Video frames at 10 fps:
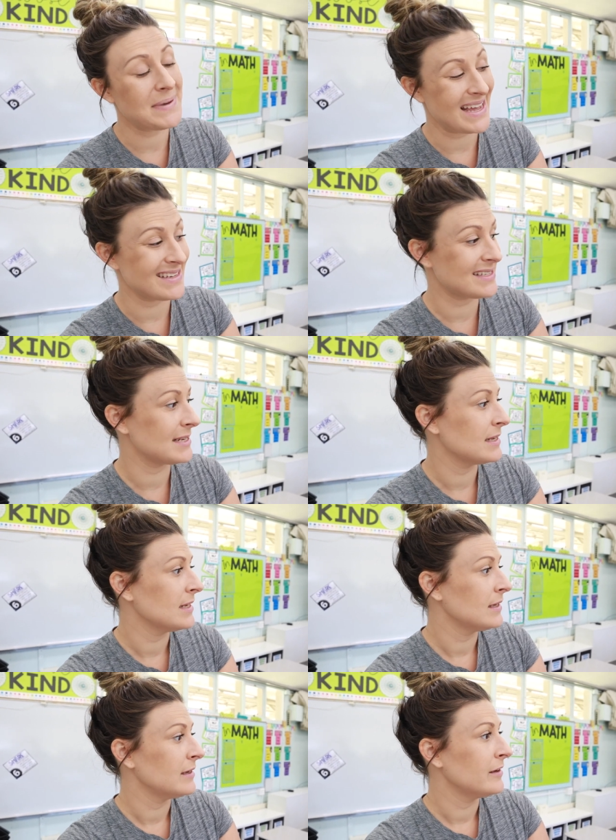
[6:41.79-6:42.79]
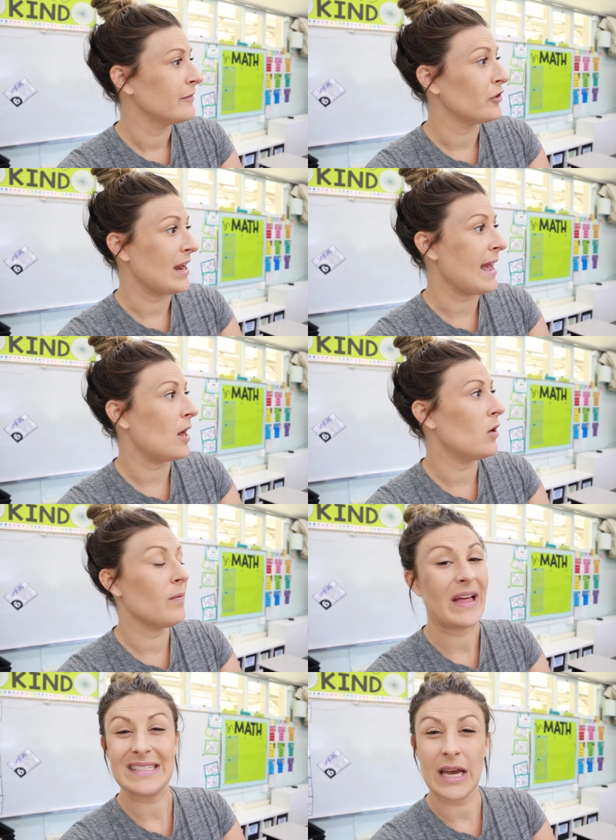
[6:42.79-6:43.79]
But for now,
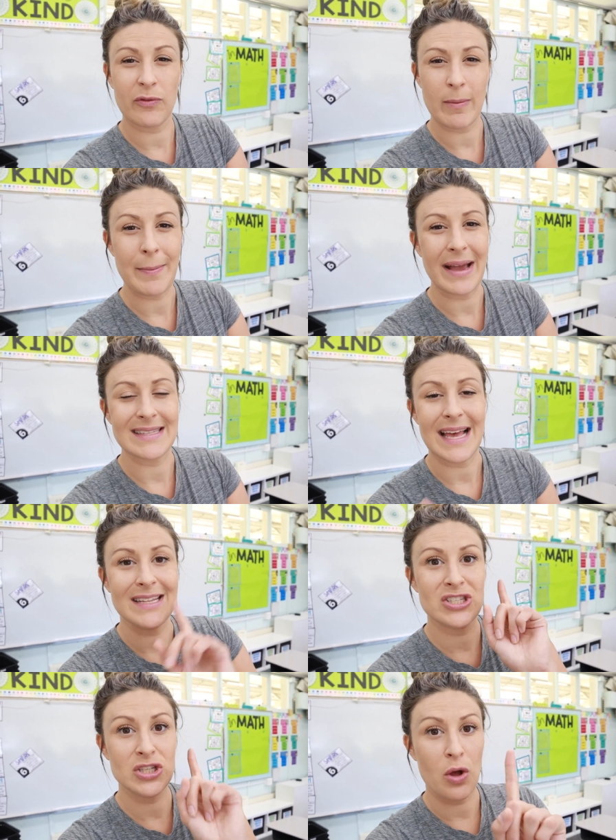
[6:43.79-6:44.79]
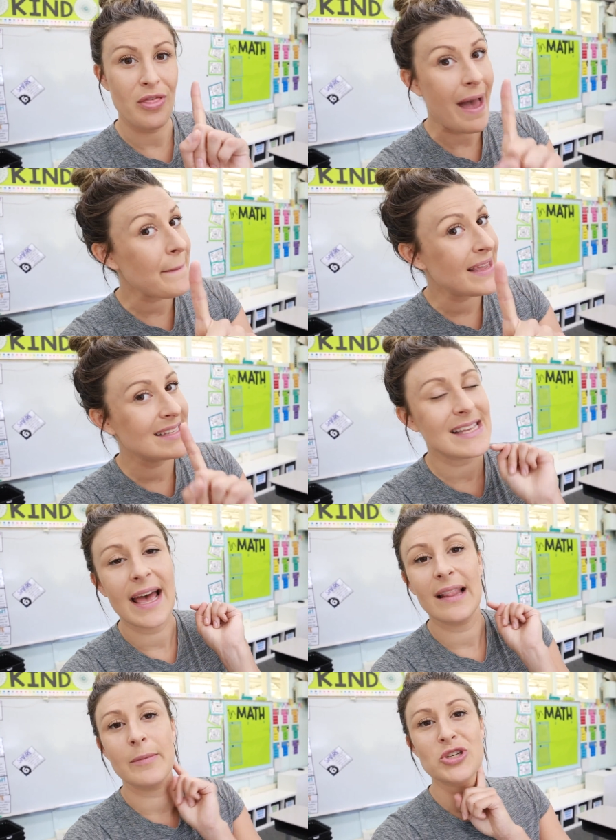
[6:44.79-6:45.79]
that's kind of where my mind's at. So that being
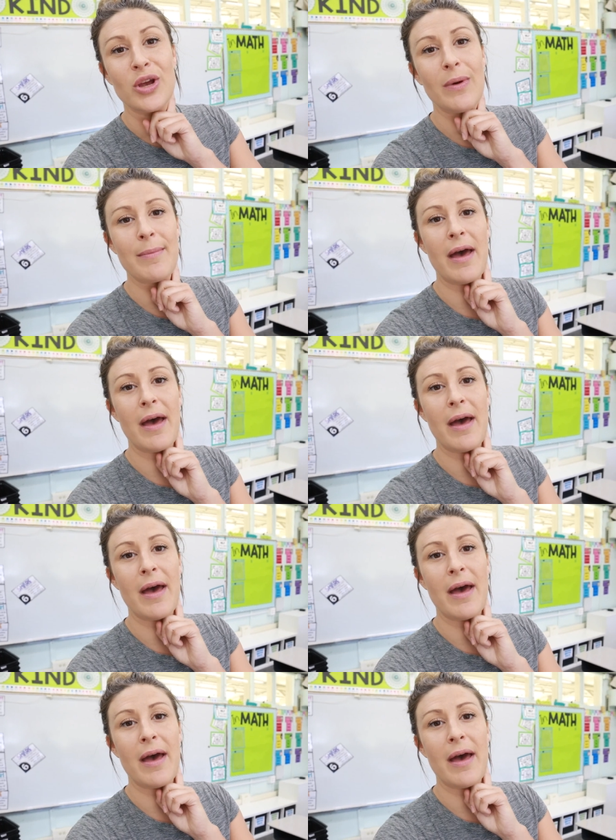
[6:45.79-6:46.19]
said, let me show you what I